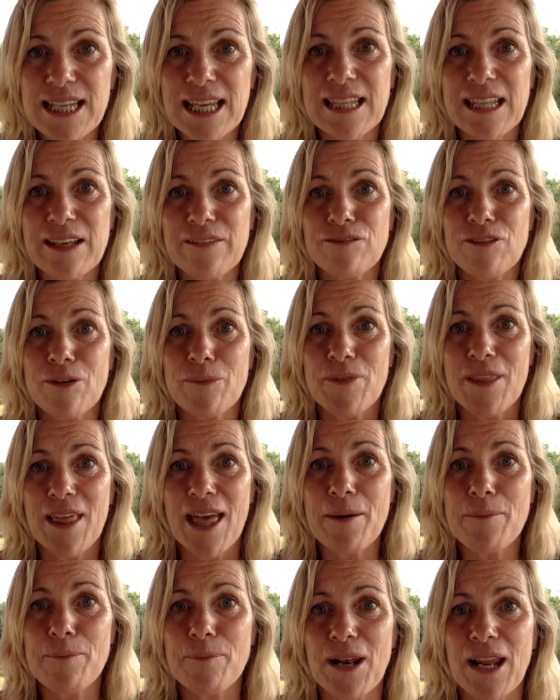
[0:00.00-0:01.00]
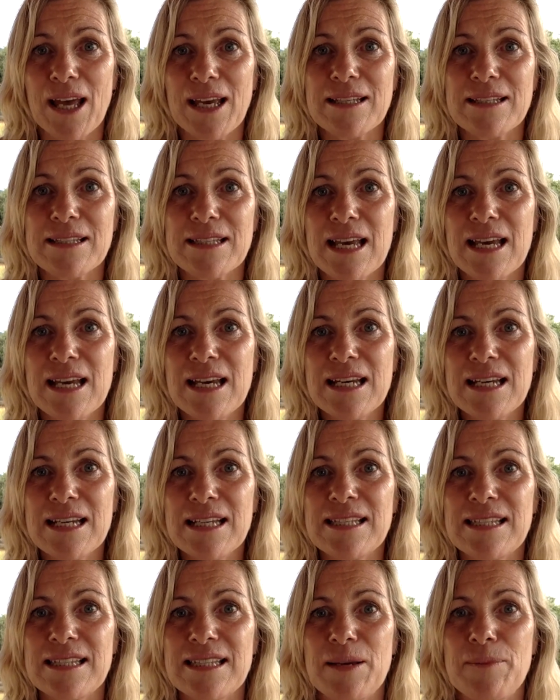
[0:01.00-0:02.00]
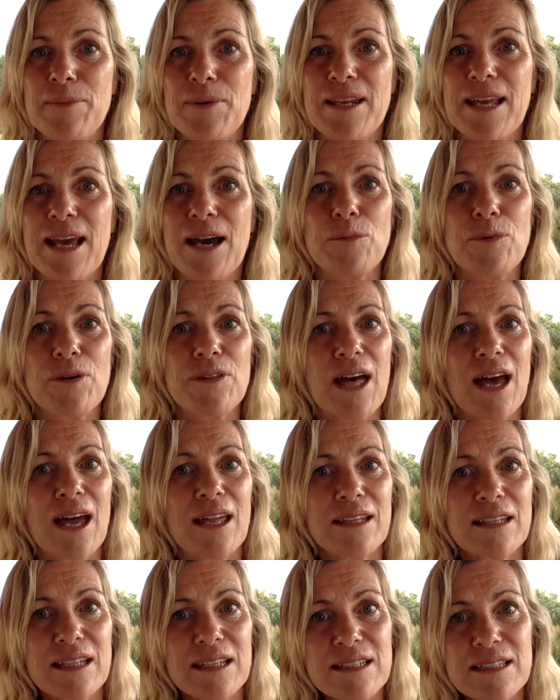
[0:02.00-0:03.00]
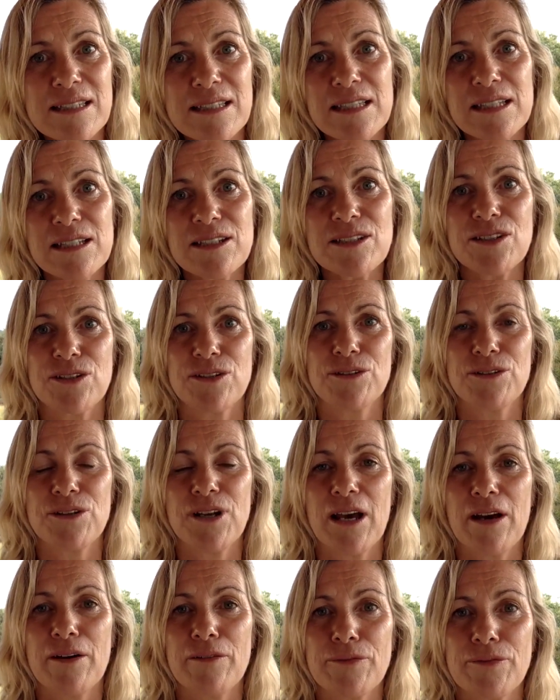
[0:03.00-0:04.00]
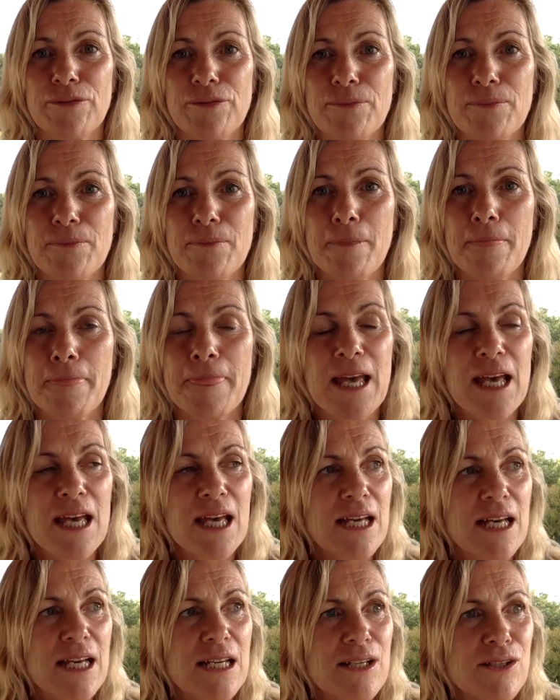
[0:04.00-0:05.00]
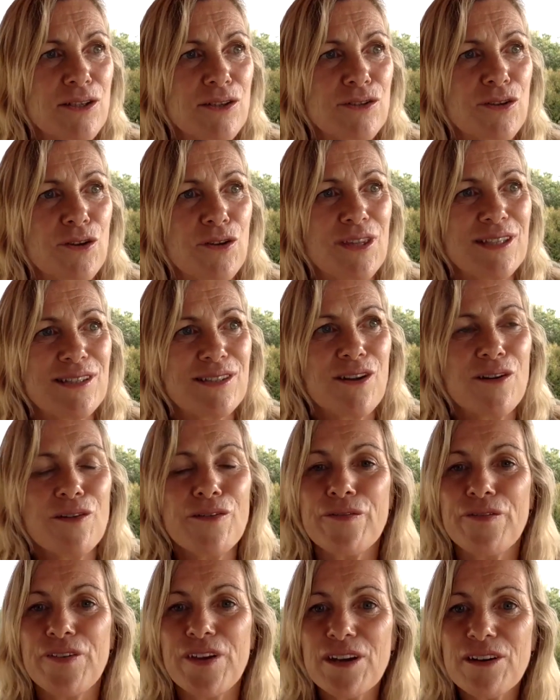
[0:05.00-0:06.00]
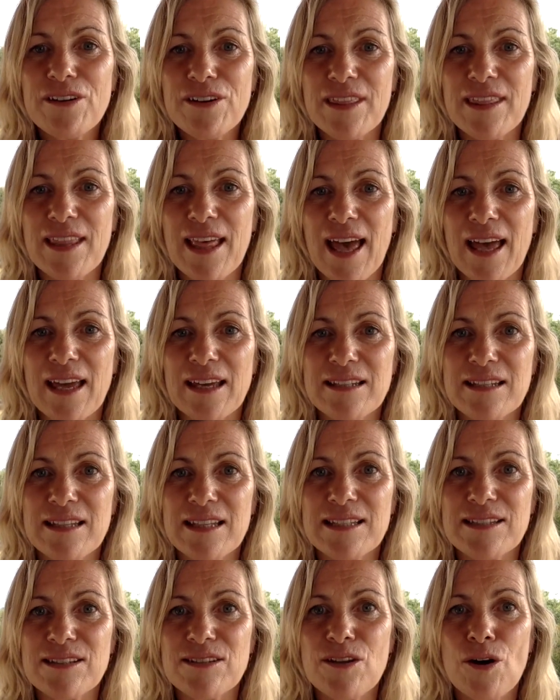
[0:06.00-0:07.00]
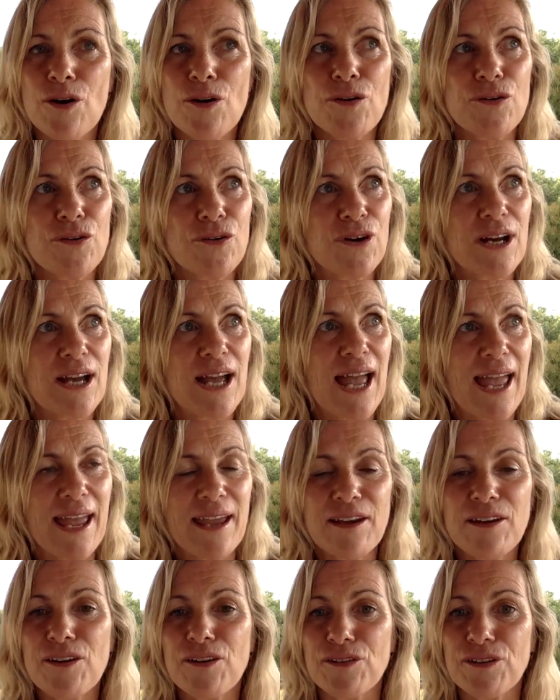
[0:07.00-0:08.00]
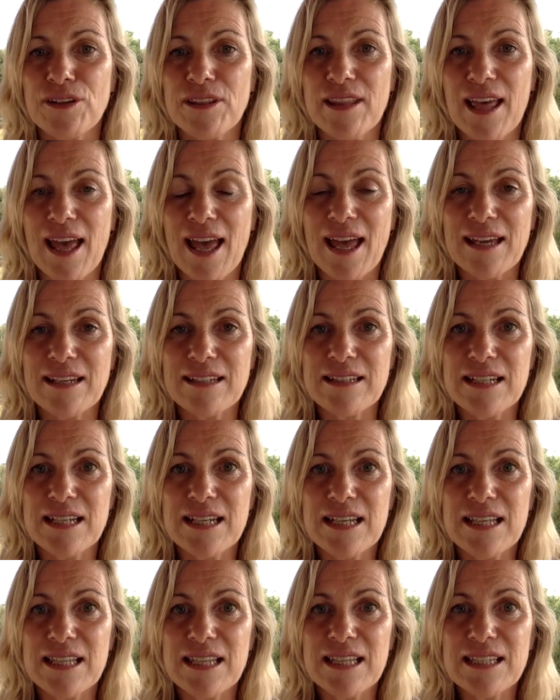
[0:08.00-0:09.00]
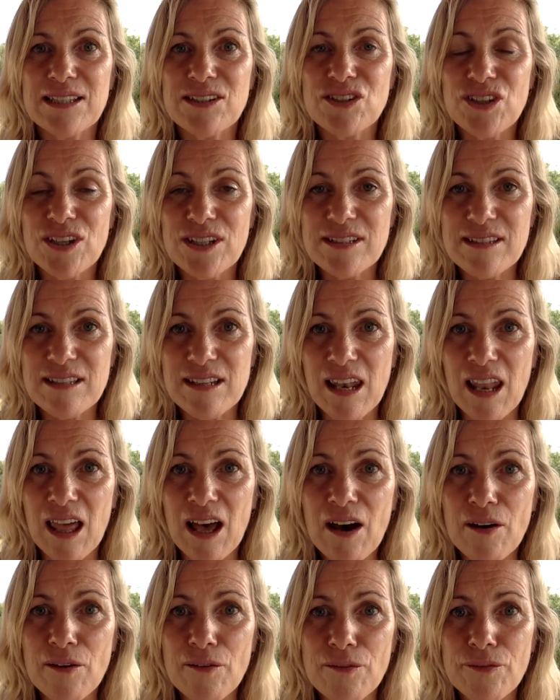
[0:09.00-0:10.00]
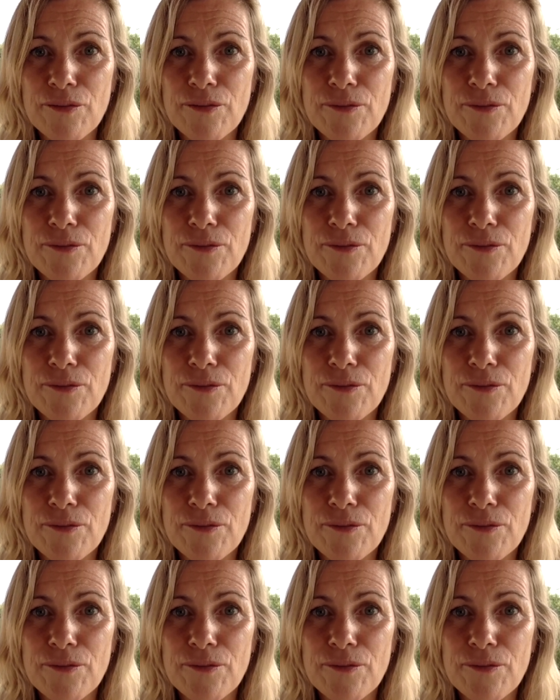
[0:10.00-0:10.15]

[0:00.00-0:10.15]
And then from that place, stepping out with unconditional love. So there's no fear in that. There's no anger in that. There's just love.